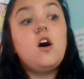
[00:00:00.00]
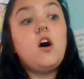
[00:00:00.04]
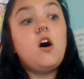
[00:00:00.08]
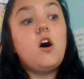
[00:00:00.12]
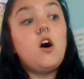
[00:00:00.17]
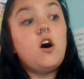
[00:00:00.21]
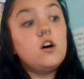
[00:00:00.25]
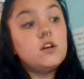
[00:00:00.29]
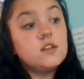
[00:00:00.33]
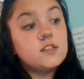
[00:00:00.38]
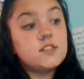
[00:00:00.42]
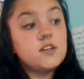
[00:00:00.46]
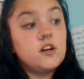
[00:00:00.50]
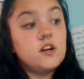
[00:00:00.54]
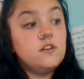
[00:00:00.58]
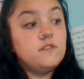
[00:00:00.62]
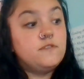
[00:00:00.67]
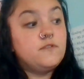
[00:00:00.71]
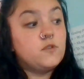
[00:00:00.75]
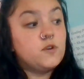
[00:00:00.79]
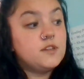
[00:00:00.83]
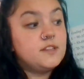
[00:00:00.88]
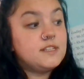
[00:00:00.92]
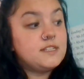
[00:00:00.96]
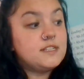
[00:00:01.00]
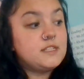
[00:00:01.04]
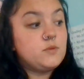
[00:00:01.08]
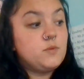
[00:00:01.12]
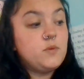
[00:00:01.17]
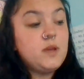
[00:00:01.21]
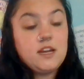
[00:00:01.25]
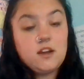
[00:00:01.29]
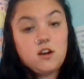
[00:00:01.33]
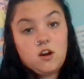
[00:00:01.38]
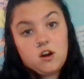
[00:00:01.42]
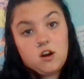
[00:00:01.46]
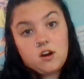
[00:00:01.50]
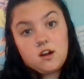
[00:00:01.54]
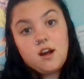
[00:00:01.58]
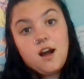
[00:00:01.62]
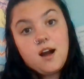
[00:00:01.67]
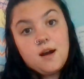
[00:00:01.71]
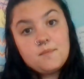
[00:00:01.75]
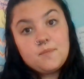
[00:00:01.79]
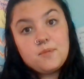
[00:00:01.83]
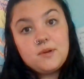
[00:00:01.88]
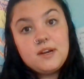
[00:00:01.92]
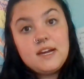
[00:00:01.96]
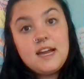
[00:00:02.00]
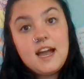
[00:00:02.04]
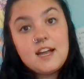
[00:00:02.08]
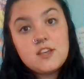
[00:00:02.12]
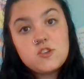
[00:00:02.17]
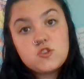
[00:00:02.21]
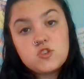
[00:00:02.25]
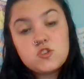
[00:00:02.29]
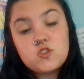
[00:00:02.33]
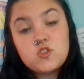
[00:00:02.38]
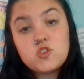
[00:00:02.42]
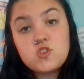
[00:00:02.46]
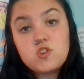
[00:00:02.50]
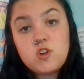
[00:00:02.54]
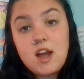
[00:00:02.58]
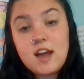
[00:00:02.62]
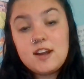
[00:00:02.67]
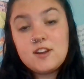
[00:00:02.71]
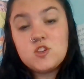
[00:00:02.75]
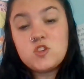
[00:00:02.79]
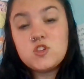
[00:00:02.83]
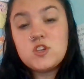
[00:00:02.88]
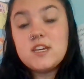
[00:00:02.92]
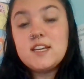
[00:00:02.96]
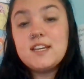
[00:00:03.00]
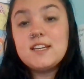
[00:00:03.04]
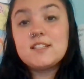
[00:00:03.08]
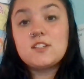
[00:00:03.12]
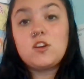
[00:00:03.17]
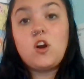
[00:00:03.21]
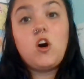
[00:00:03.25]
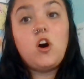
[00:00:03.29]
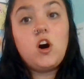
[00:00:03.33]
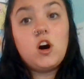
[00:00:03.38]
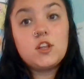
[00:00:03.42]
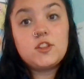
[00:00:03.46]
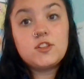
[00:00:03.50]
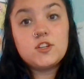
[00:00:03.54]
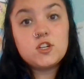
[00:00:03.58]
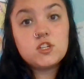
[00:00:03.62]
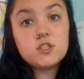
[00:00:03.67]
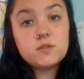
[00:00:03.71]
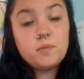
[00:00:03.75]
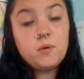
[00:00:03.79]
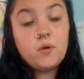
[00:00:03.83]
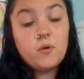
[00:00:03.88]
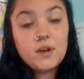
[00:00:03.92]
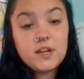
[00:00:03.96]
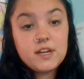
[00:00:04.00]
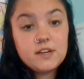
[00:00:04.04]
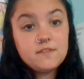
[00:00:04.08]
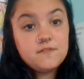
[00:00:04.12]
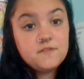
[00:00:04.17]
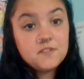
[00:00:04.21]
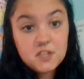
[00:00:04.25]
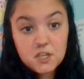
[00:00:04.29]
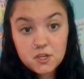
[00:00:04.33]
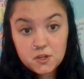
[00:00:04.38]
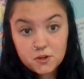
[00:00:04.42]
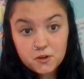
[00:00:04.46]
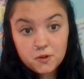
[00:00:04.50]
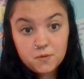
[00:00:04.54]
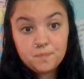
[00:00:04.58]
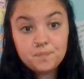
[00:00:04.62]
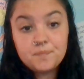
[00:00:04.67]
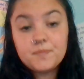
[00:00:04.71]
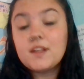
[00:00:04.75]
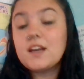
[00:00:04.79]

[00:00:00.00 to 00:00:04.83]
Also, for this week, our comprehension strategy is author's point of view.